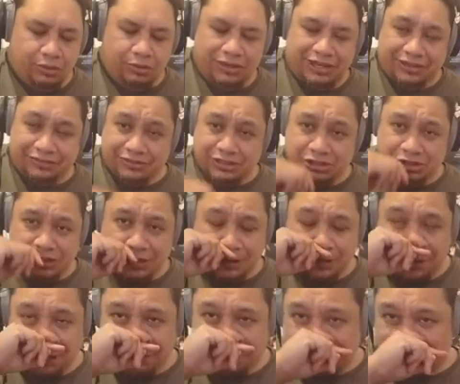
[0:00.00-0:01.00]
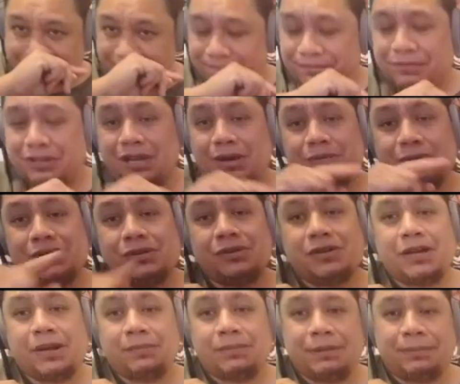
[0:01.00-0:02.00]
We'll leave the G open. Now we're not
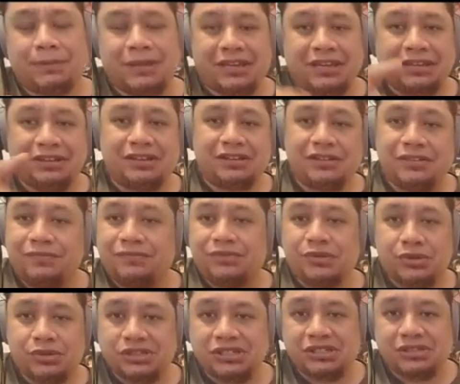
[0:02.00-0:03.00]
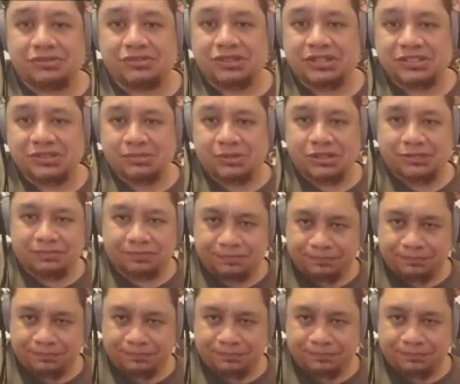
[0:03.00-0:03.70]
going to be playing an inversion on this one.